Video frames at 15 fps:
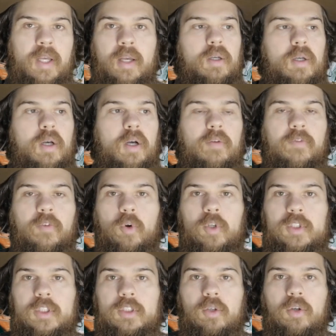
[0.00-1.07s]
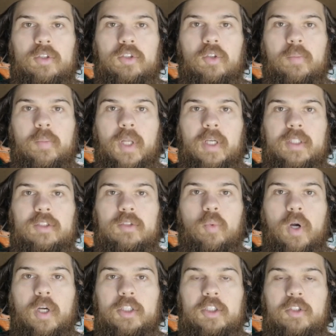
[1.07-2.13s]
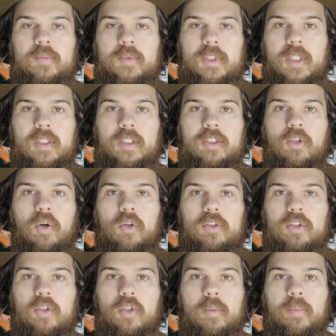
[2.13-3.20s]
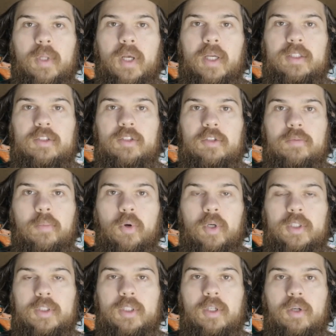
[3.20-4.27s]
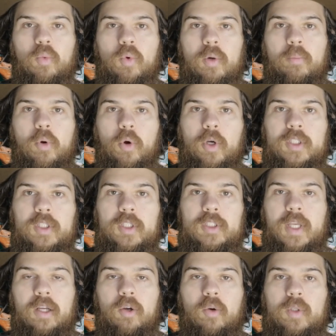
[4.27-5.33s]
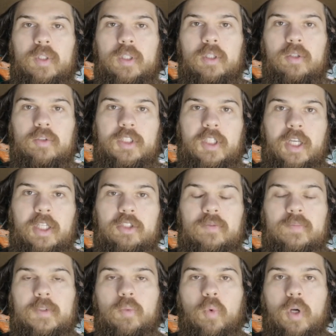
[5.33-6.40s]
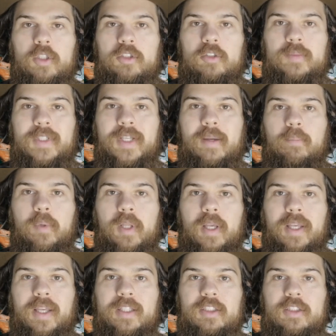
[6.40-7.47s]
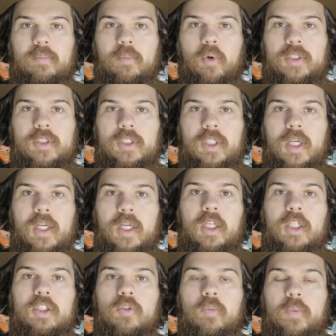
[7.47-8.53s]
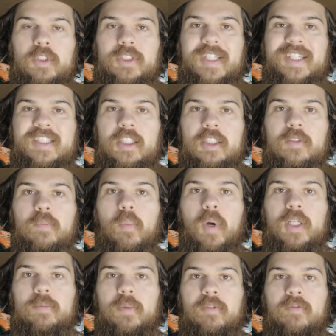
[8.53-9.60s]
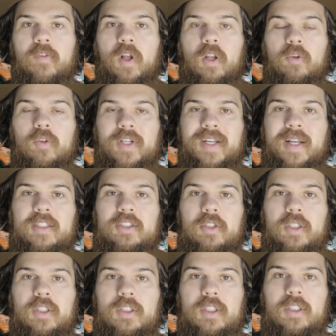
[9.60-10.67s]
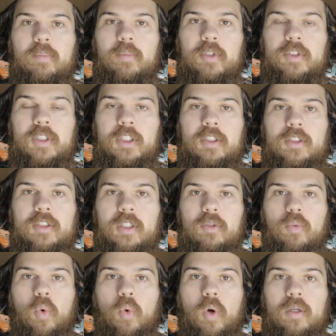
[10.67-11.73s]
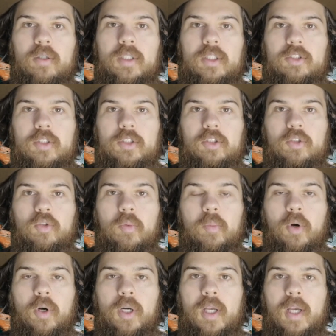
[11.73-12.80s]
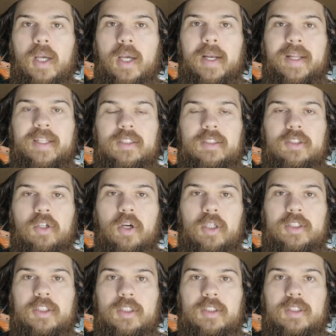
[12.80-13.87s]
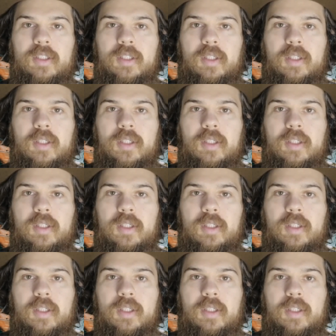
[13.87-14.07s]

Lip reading: Of course, this also applies to washrooms, and this also applies to sports, where boys can go in the girls' change rooms, washrooms, and play in sports. So procedures must be followed, and as you can see, the procedures at the Waterloo District School Board, and it's not just